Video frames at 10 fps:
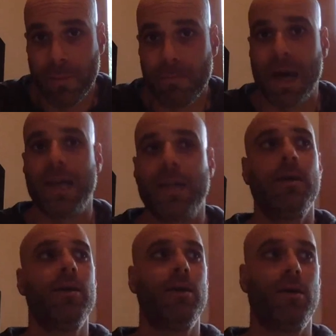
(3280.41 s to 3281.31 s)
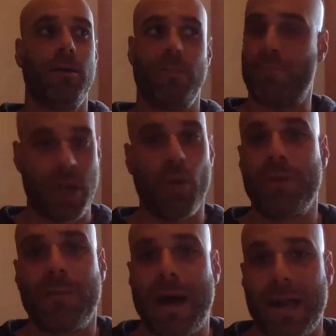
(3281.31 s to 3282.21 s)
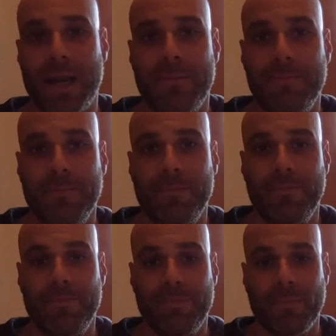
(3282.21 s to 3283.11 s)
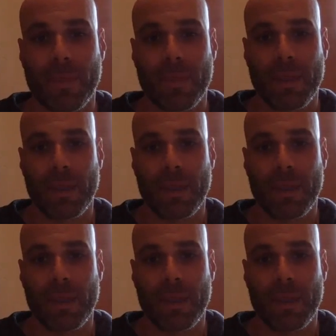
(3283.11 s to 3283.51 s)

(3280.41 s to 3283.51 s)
but be open about it. If